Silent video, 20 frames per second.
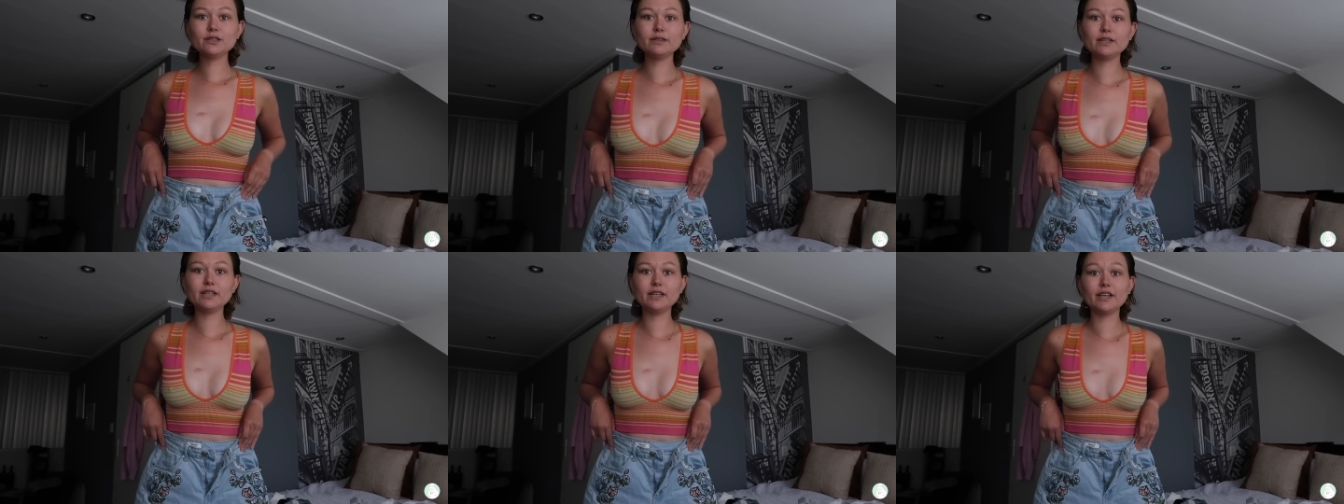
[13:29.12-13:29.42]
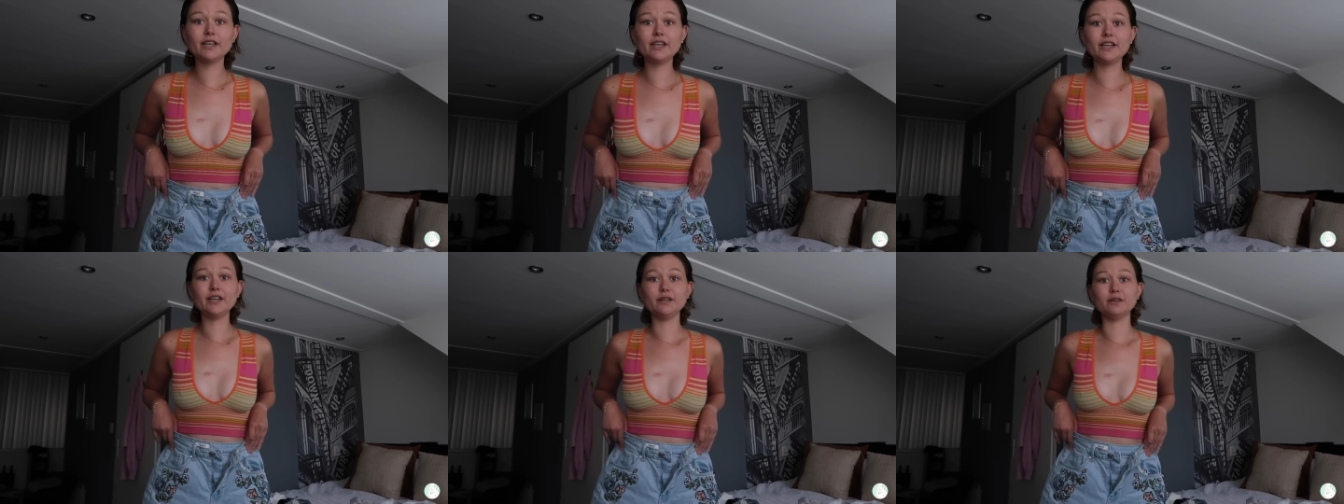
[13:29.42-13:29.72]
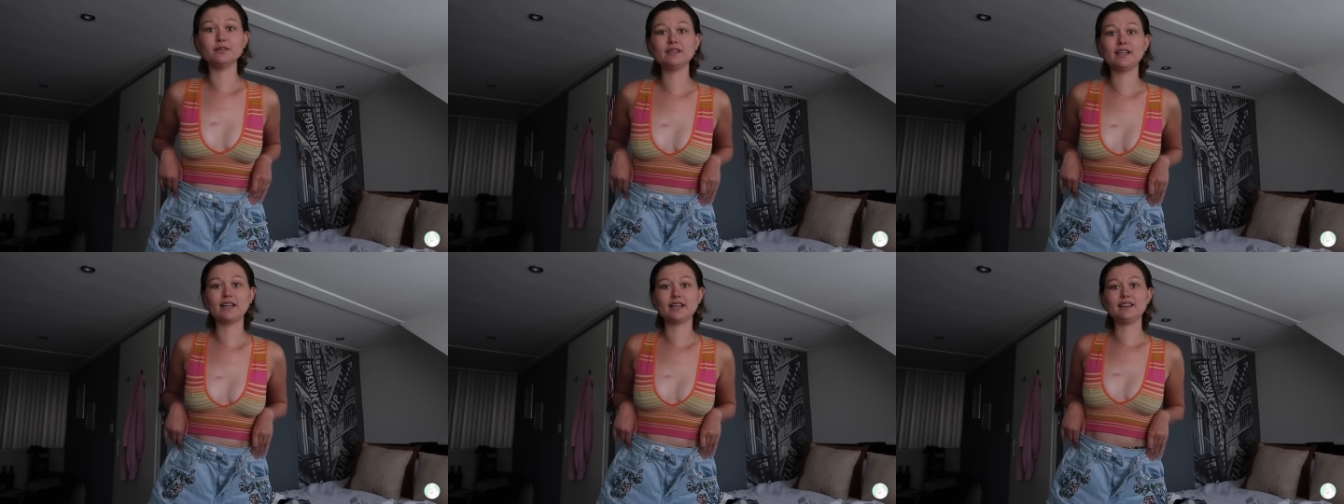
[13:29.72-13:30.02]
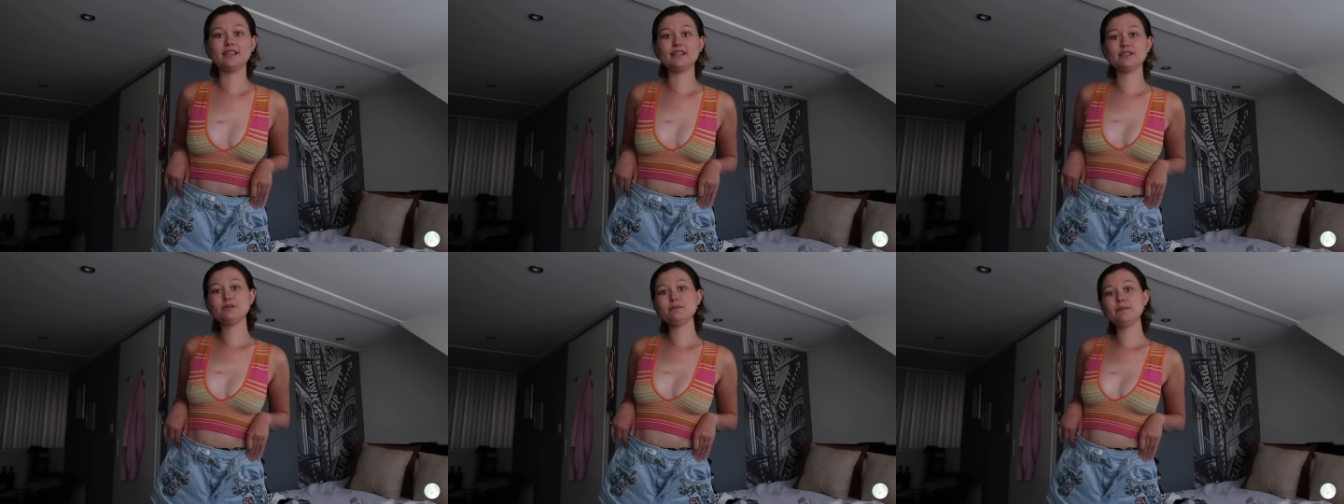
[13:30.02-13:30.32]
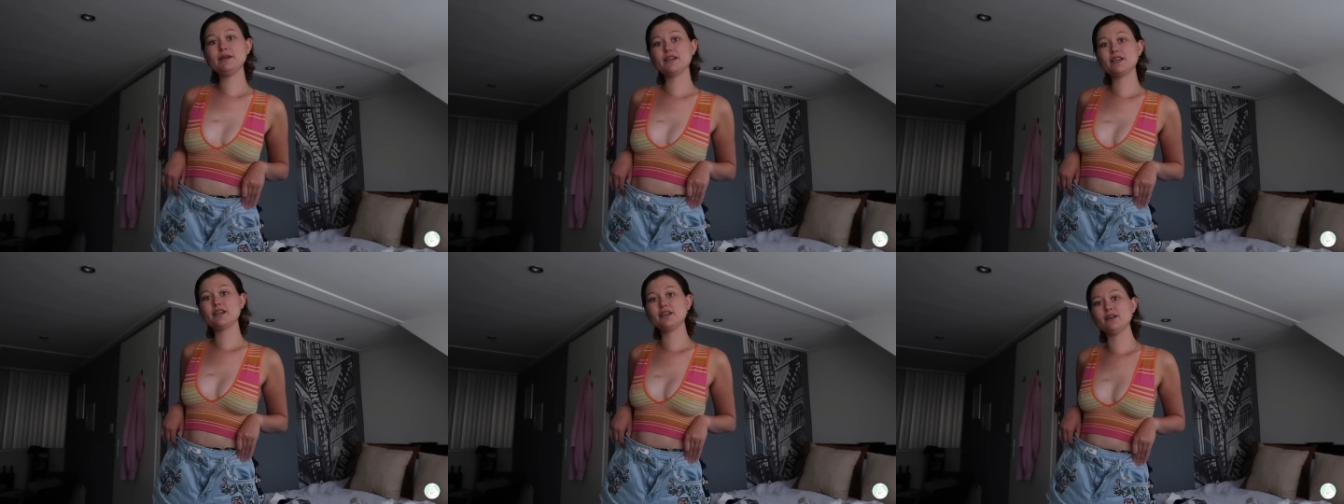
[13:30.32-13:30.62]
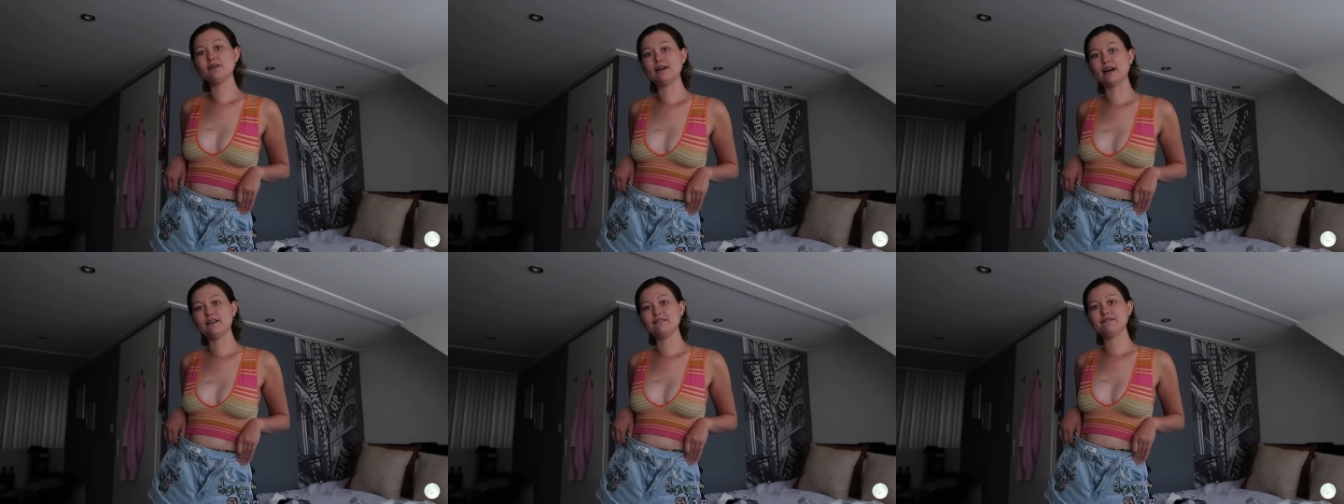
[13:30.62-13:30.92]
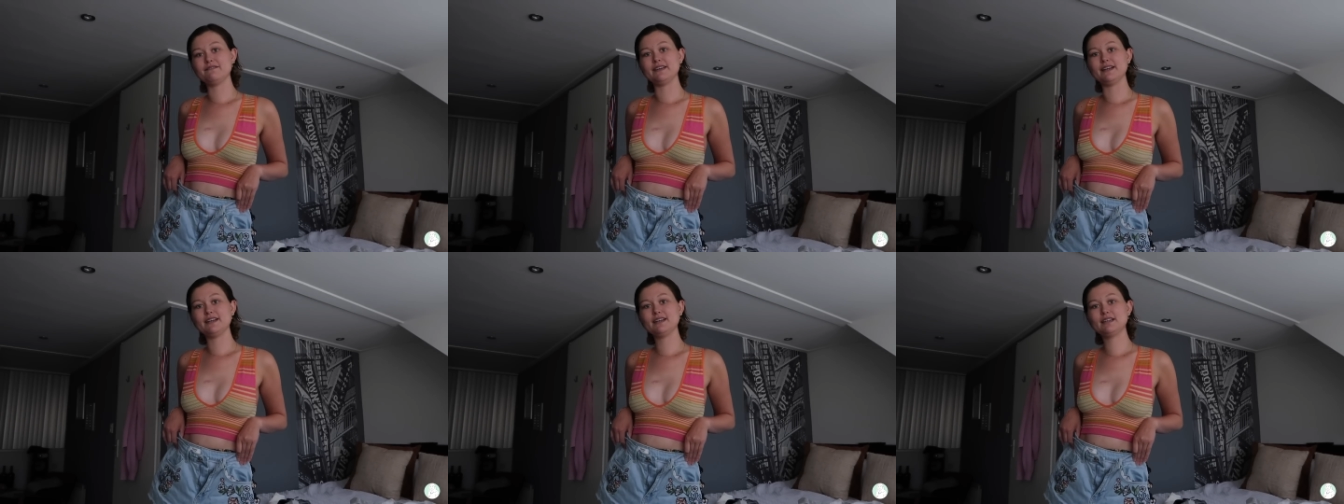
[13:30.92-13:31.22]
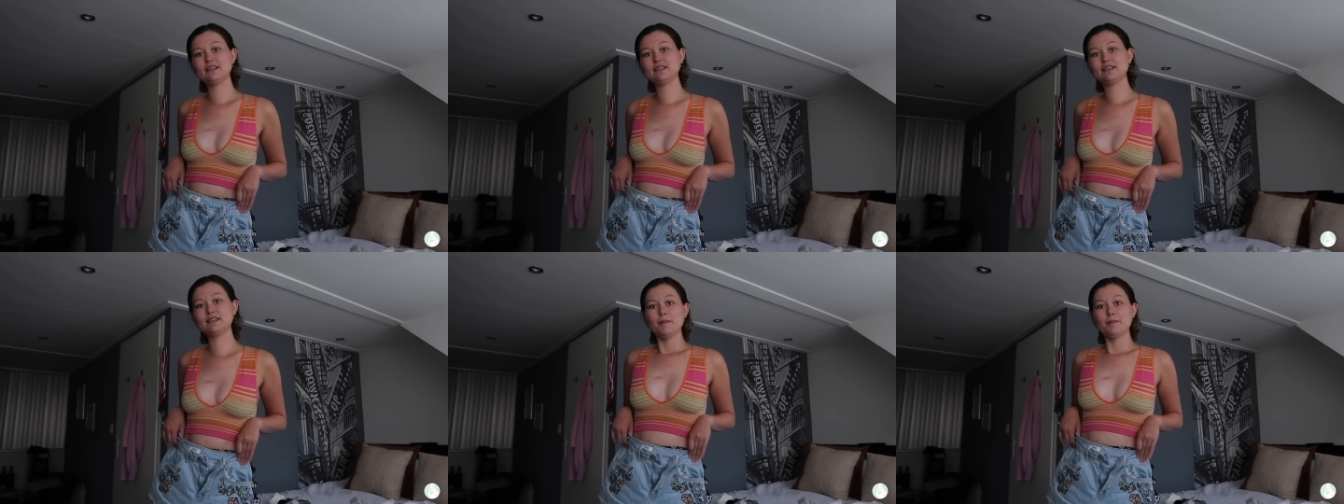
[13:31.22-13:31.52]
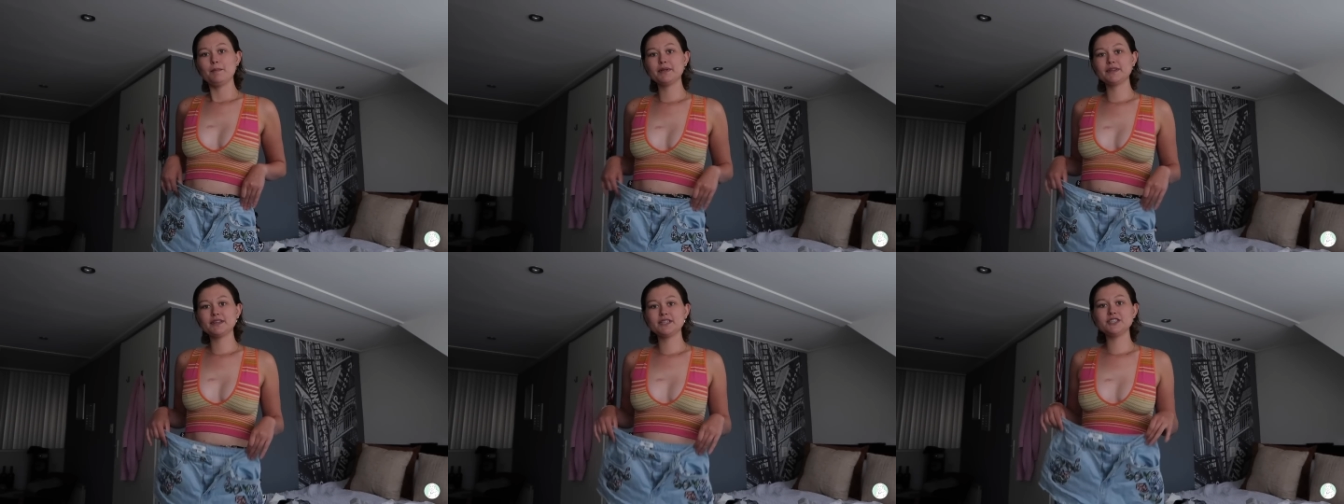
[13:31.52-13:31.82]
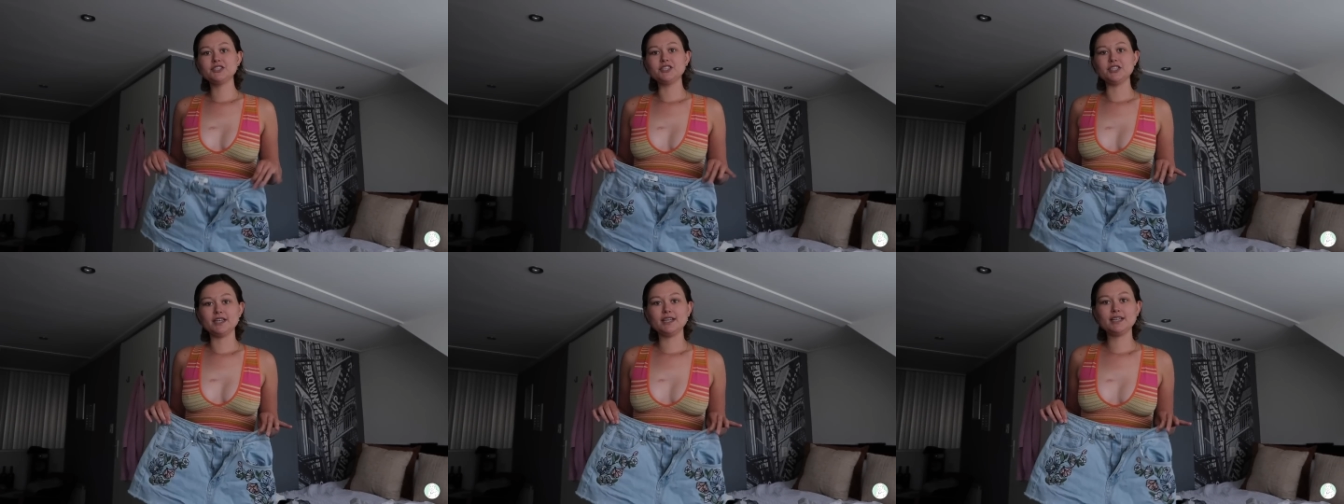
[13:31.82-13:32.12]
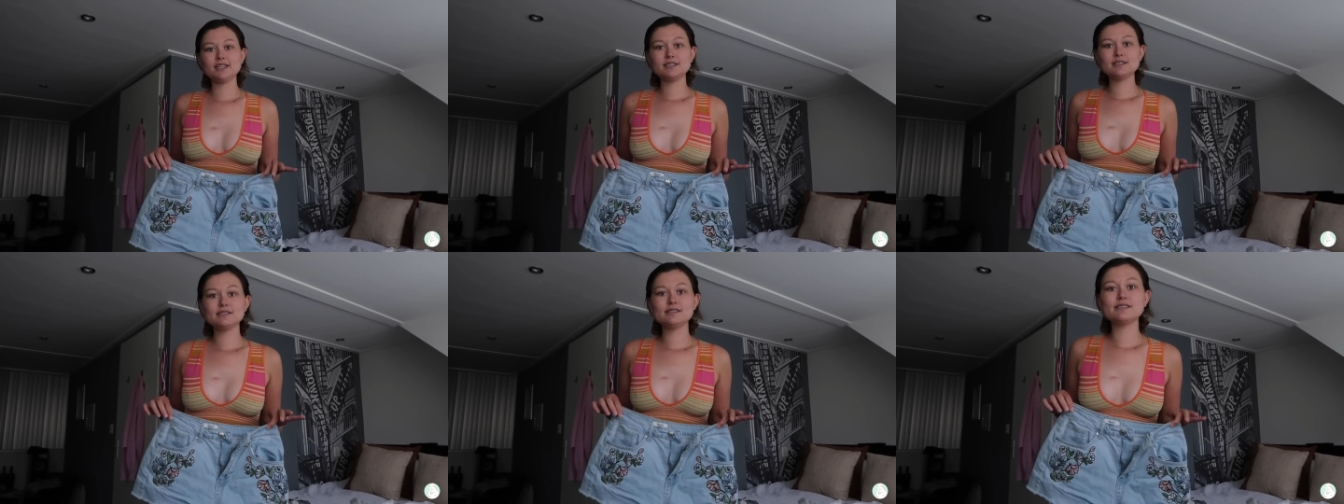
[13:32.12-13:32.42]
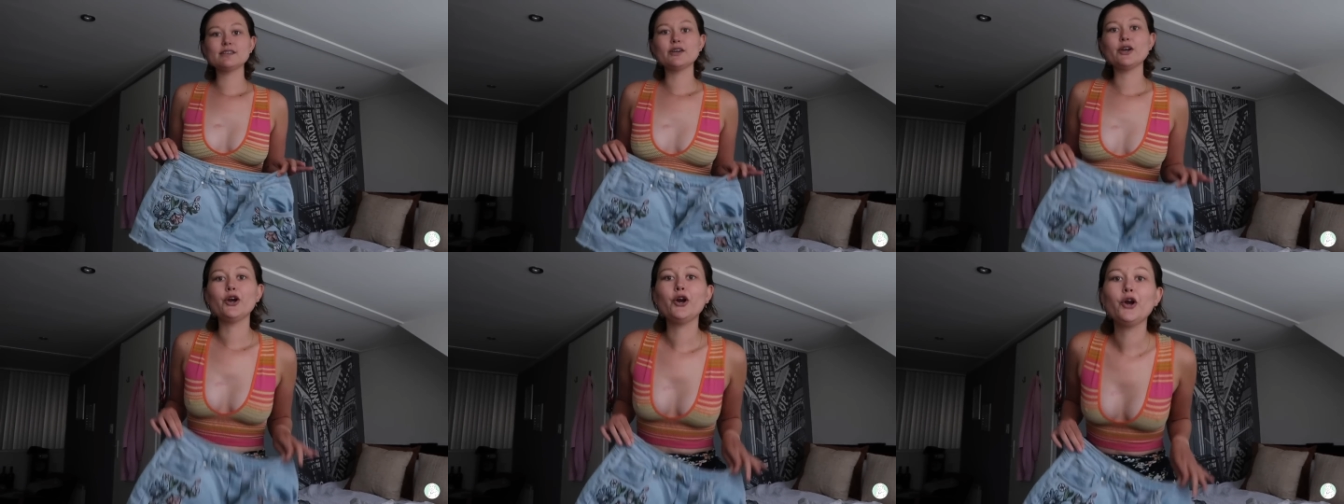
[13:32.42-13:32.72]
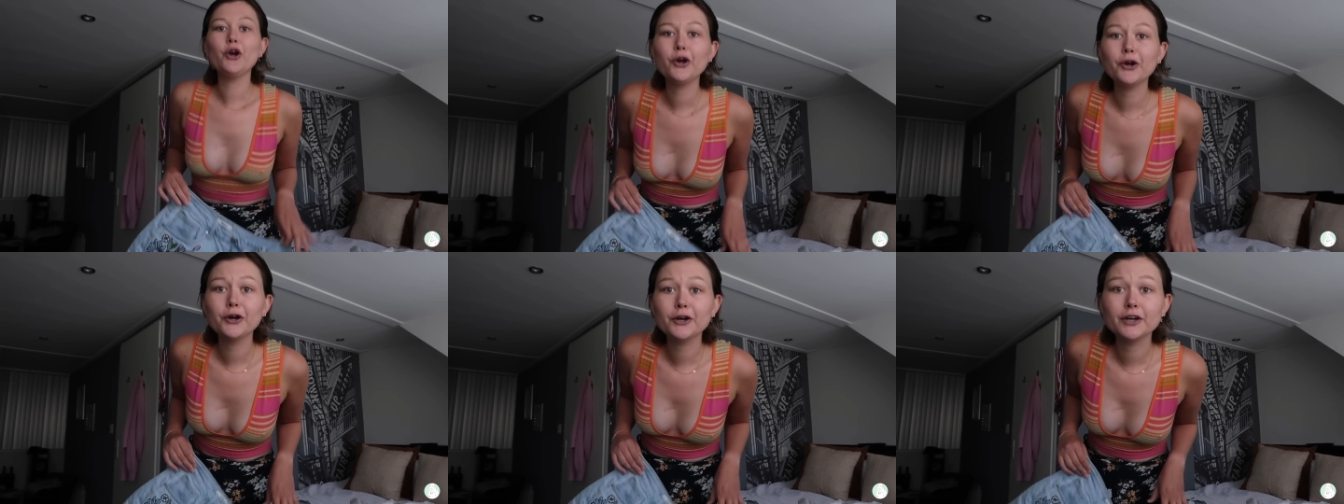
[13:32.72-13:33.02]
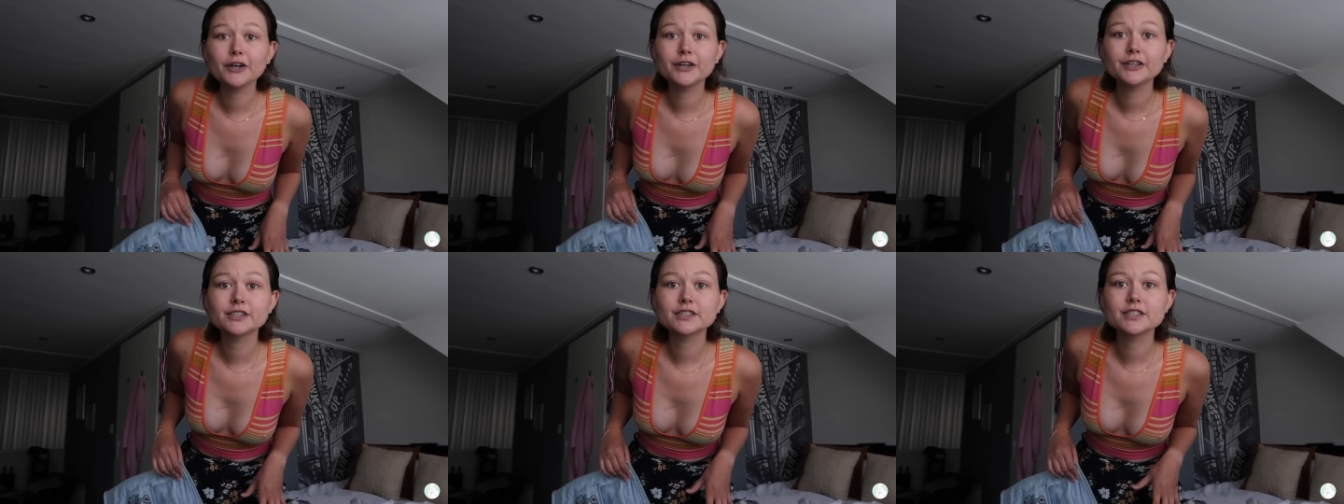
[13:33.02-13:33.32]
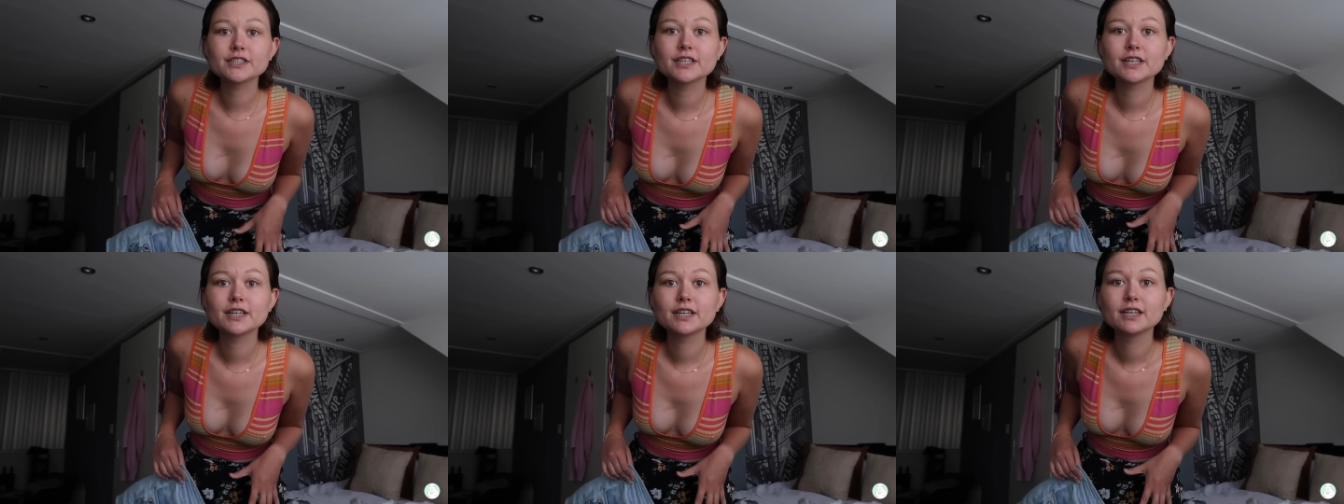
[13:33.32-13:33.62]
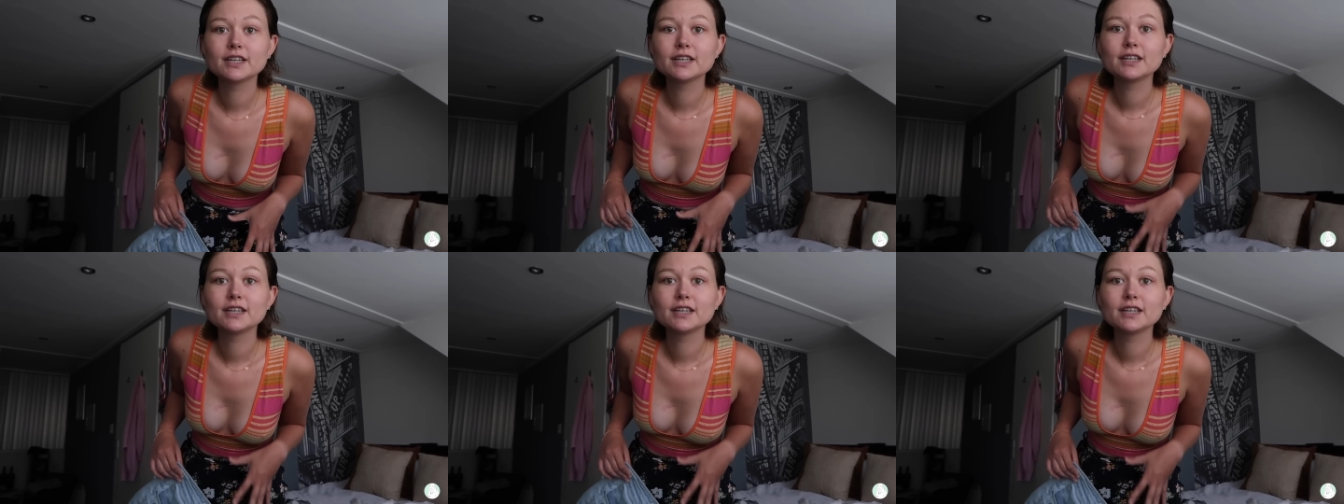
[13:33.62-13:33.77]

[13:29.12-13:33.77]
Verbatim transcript: are really cute. Like, this would be a cute outfit, but the jeans hurt